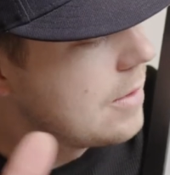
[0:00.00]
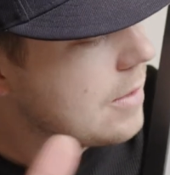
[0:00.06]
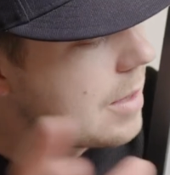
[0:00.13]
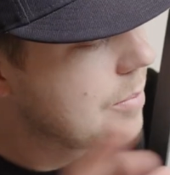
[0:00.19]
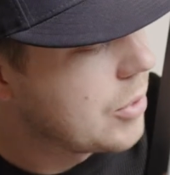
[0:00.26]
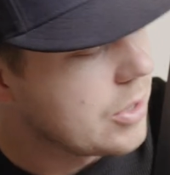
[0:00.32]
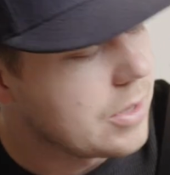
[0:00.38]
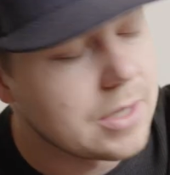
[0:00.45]
They
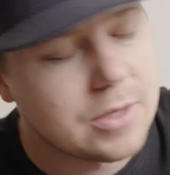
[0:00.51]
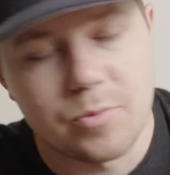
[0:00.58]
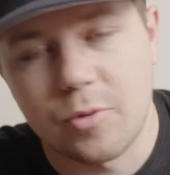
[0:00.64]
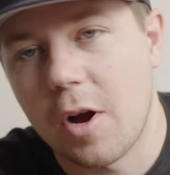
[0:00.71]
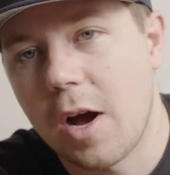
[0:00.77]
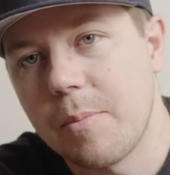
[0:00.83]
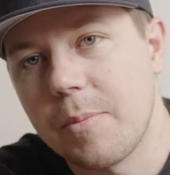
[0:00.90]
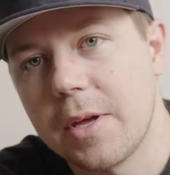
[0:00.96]
put this
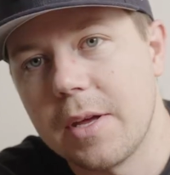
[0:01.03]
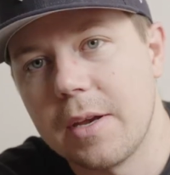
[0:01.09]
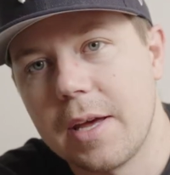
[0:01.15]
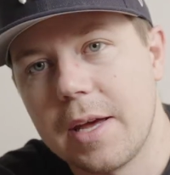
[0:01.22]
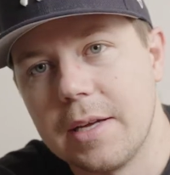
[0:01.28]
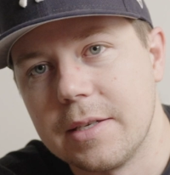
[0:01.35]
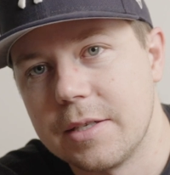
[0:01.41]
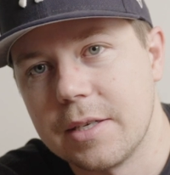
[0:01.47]
prop in
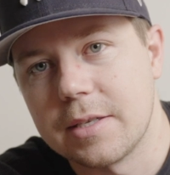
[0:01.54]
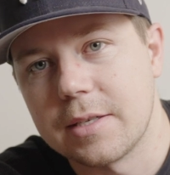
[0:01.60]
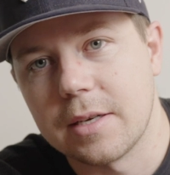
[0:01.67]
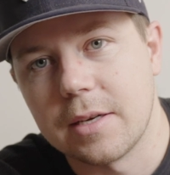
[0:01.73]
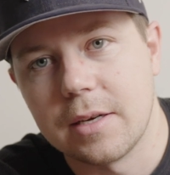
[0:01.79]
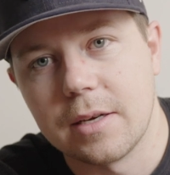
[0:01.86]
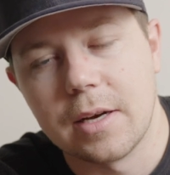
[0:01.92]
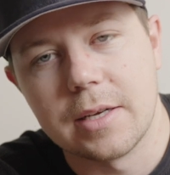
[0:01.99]
as just
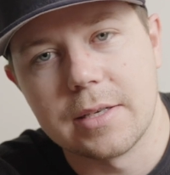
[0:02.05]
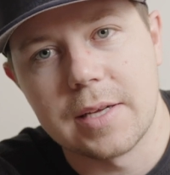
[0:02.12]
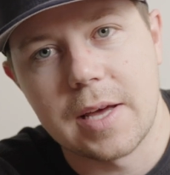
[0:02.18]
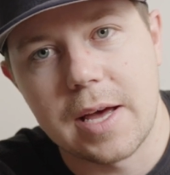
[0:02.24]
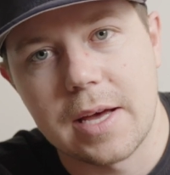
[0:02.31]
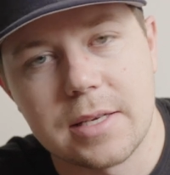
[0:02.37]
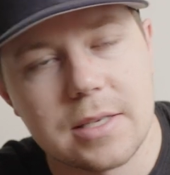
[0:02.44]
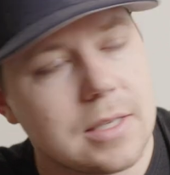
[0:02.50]
a
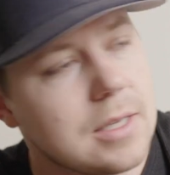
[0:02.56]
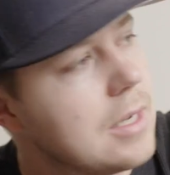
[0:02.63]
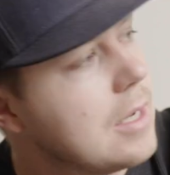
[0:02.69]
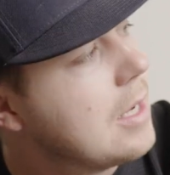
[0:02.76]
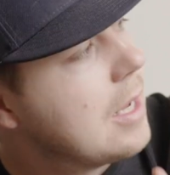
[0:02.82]
test.